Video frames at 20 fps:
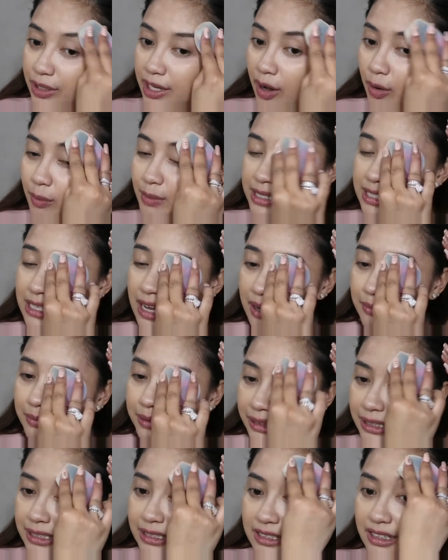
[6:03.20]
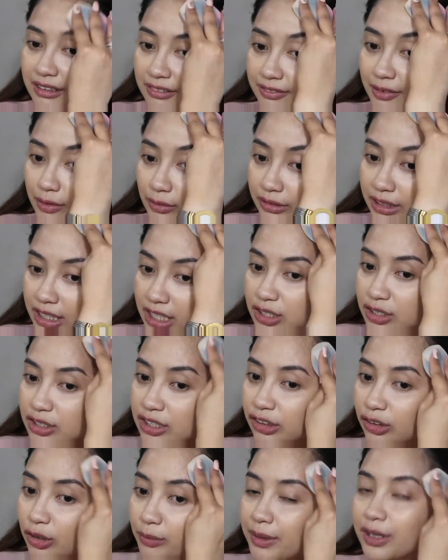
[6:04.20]
wala akong masabi din sa foundation
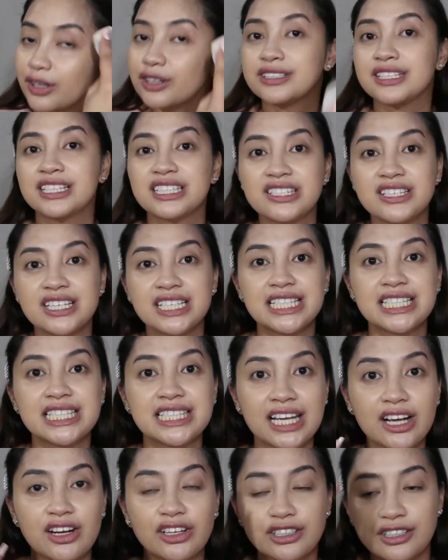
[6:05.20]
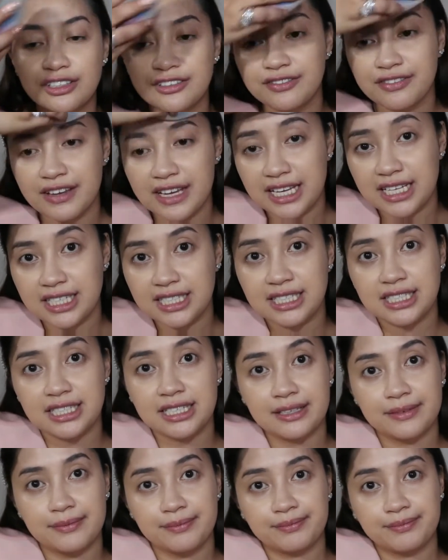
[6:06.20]
na to because it really stick on your face.